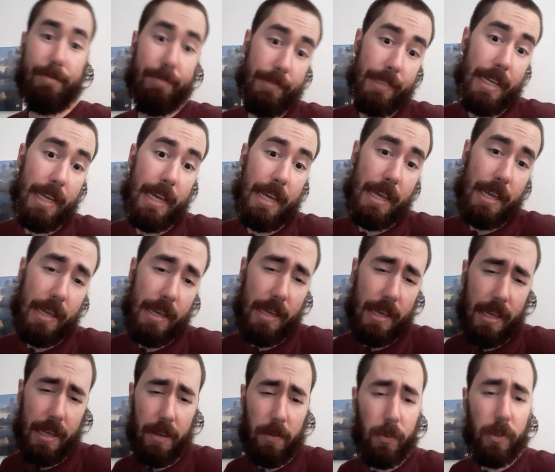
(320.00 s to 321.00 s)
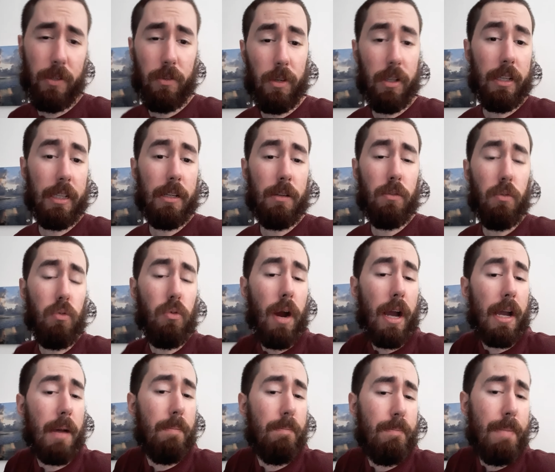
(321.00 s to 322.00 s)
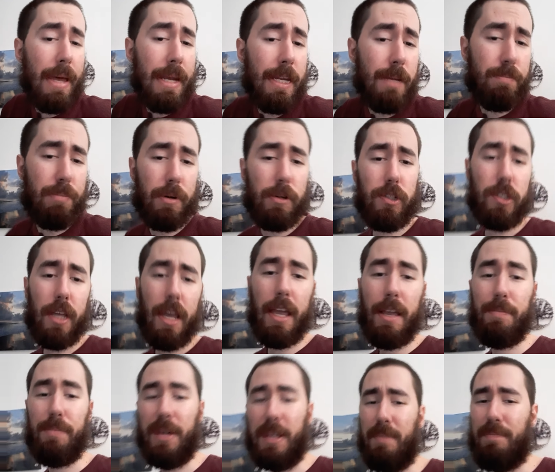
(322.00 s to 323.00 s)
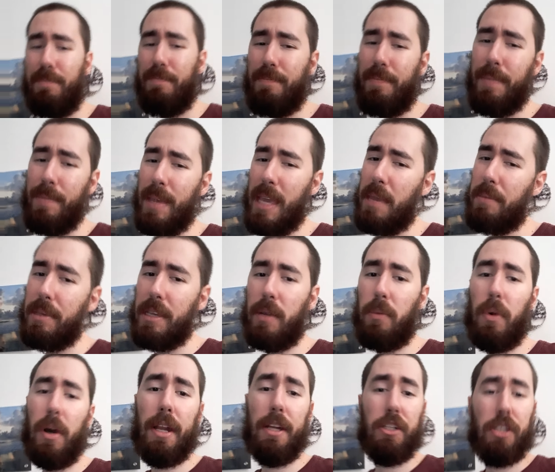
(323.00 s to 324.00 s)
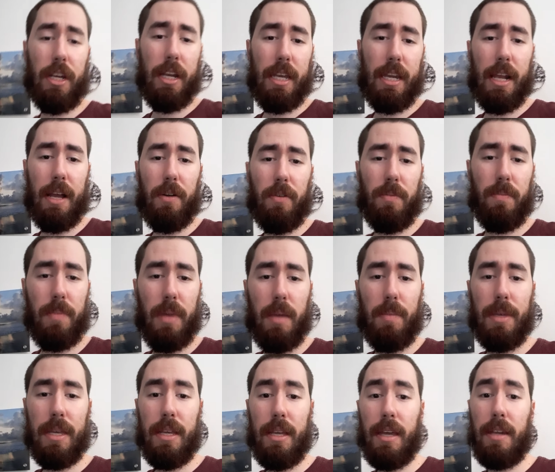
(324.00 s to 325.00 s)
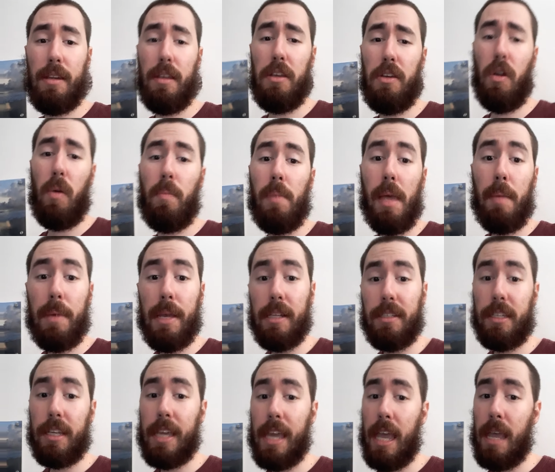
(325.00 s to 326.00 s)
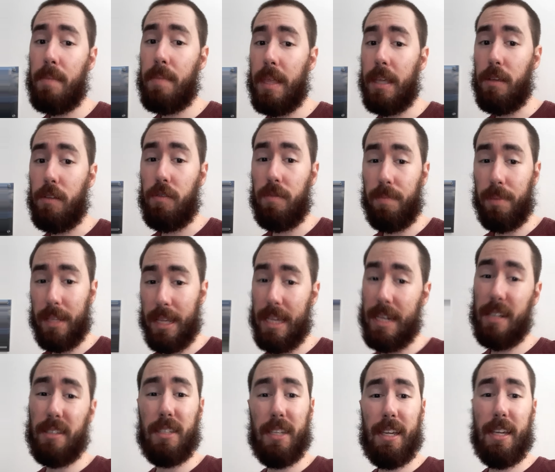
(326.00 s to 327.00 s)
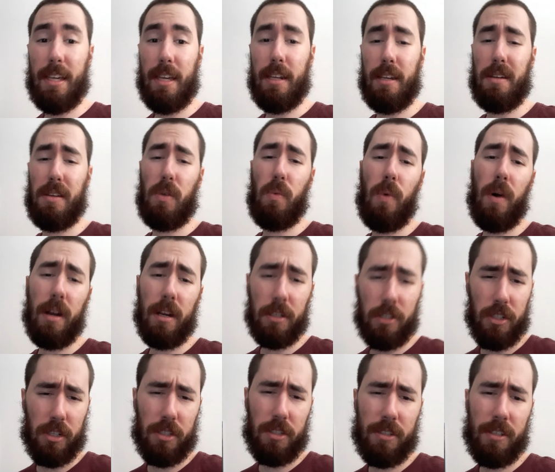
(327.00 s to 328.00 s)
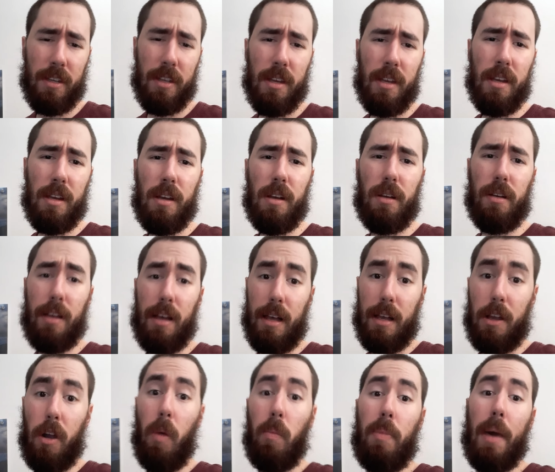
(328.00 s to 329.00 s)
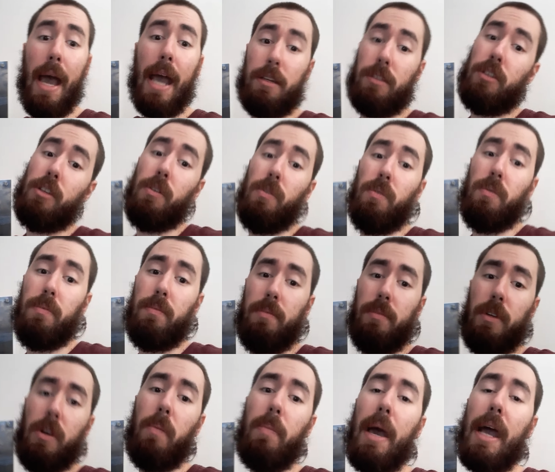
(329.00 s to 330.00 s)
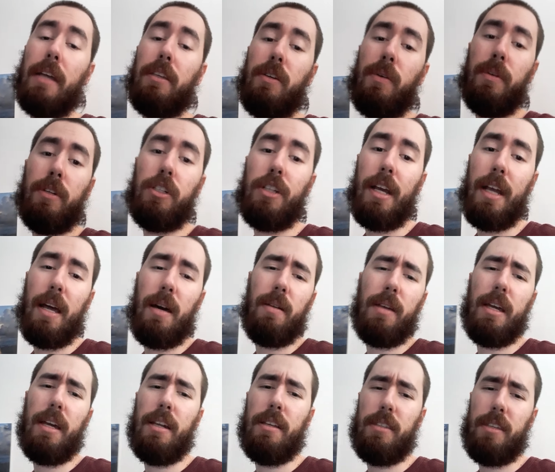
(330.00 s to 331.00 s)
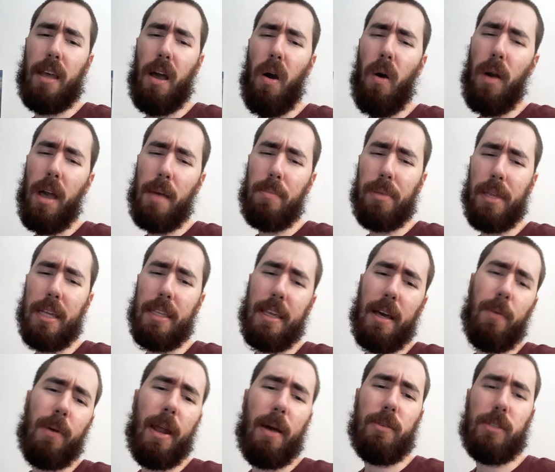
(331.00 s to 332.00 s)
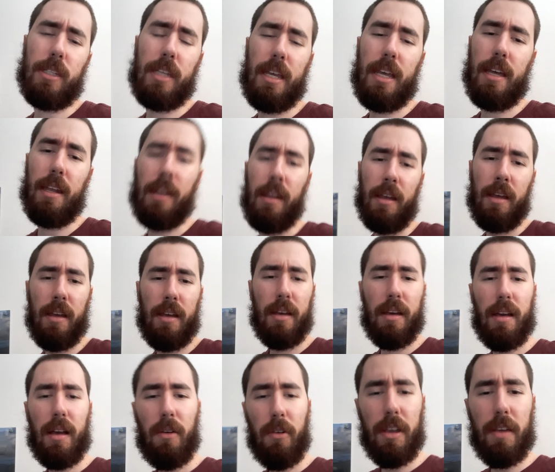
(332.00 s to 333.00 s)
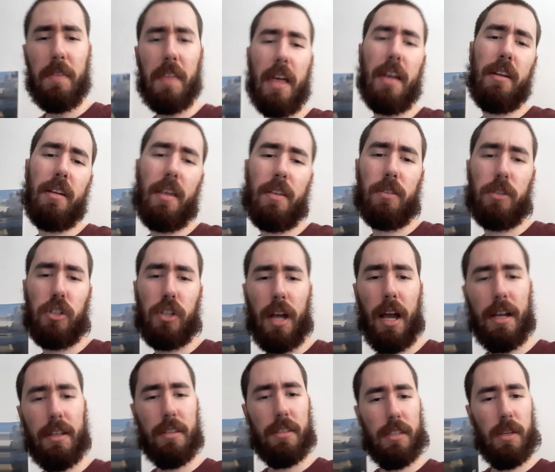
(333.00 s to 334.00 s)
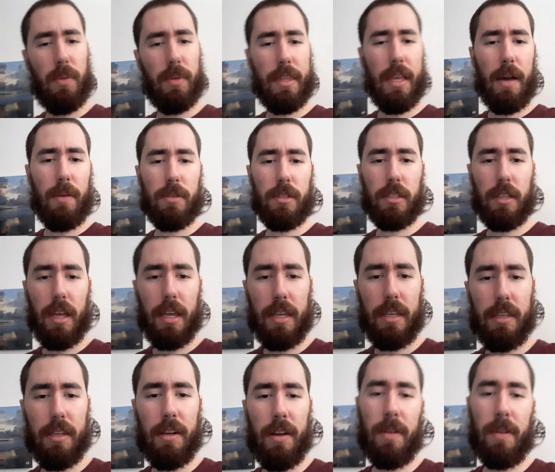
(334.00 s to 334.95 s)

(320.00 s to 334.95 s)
I wouldn't really recommend it per se, but maybe you want to check it out. Maybe, and maybe it's a game that you've played as a kid and you want to just go back to and check out again and say, oh, I played that when I was a kid. Give that another shot and see what that was like.